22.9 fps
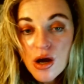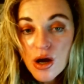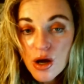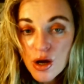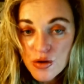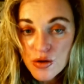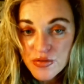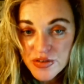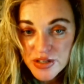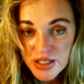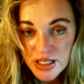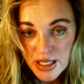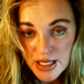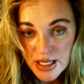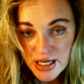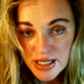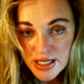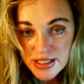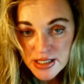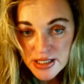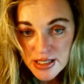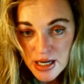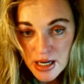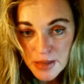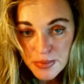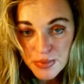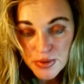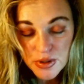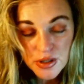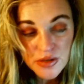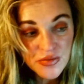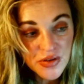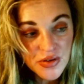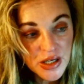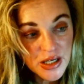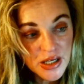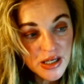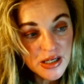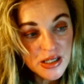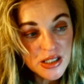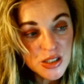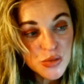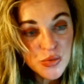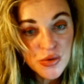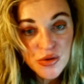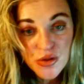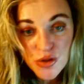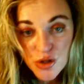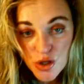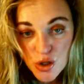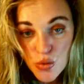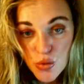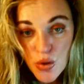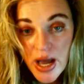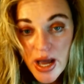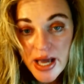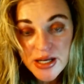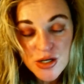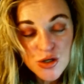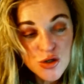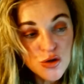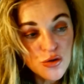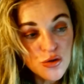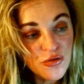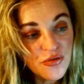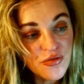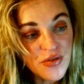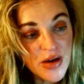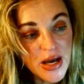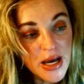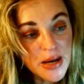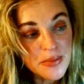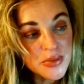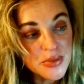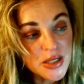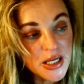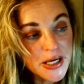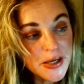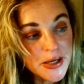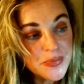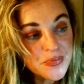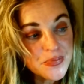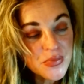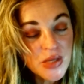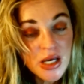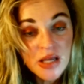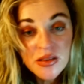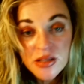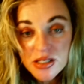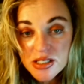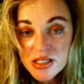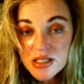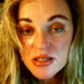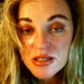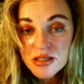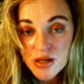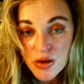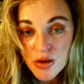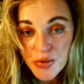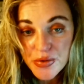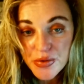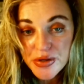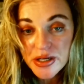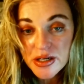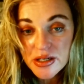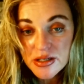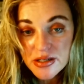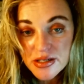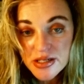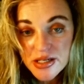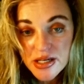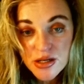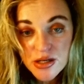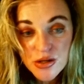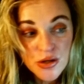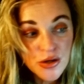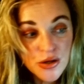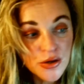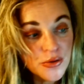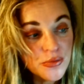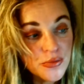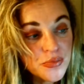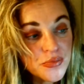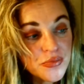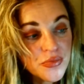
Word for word: over the last couple of years with you and your family, and this is going to continue.